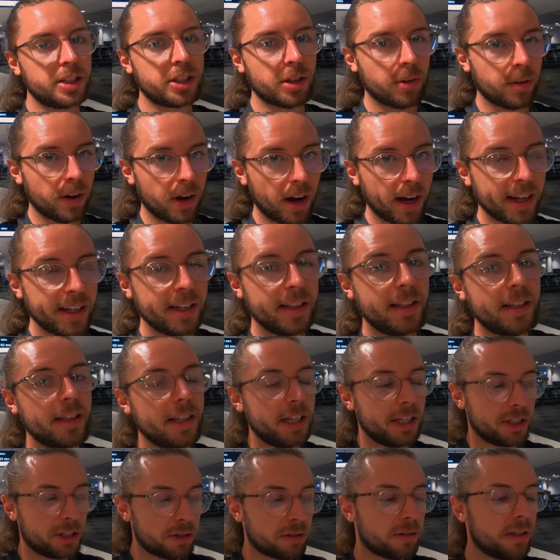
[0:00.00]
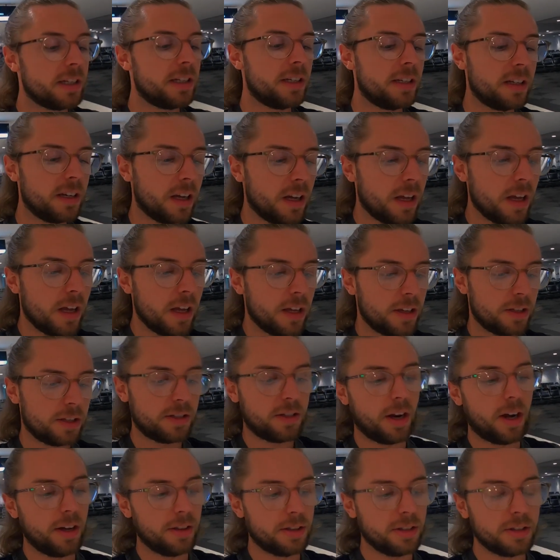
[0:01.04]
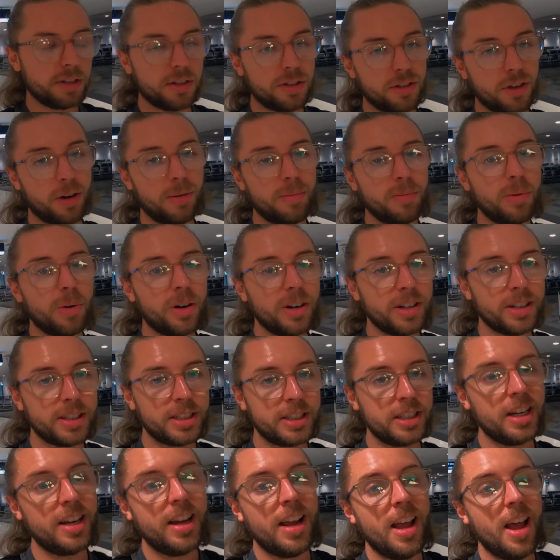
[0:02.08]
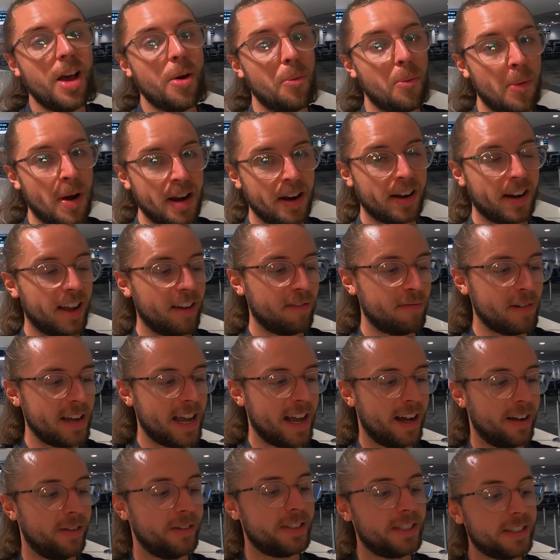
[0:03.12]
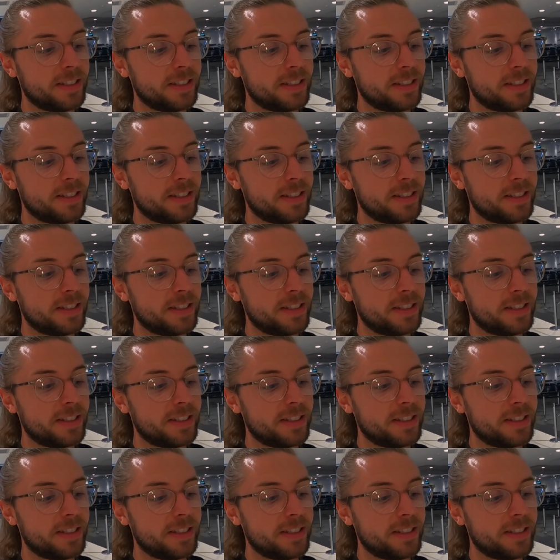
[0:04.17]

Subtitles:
So I literally started this stopwatch when I left my house.